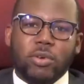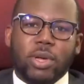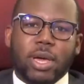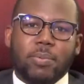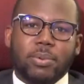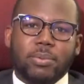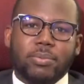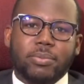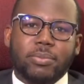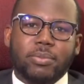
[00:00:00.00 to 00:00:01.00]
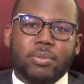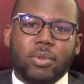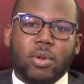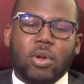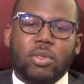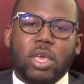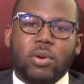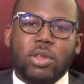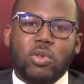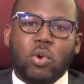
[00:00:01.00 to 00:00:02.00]
to recap,
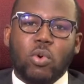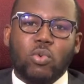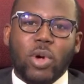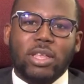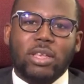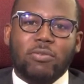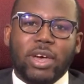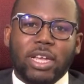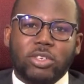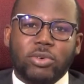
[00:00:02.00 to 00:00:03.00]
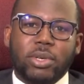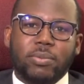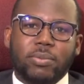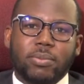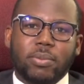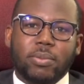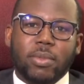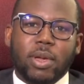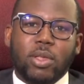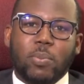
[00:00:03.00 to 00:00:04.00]
there is no right of entry
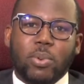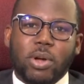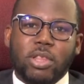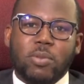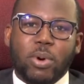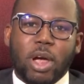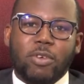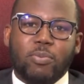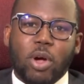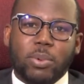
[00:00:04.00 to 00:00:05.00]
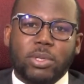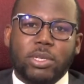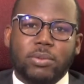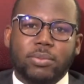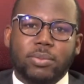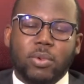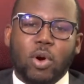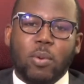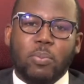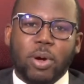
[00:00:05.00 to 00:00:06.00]
into a person's private property
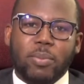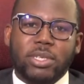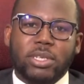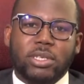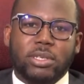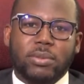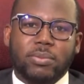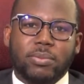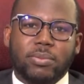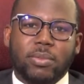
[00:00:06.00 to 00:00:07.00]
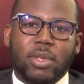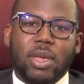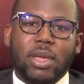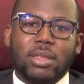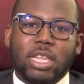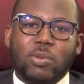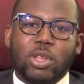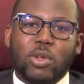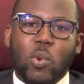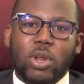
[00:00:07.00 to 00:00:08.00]
or premises. This
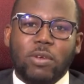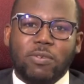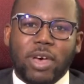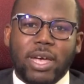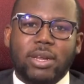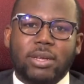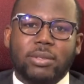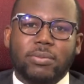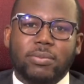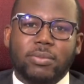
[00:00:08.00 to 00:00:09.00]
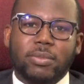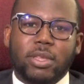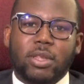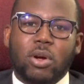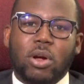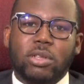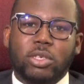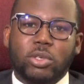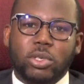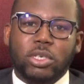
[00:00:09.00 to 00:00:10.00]
was codified in the
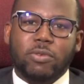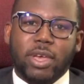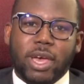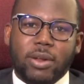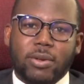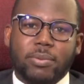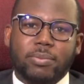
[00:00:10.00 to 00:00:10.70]
Constitution of Guyana.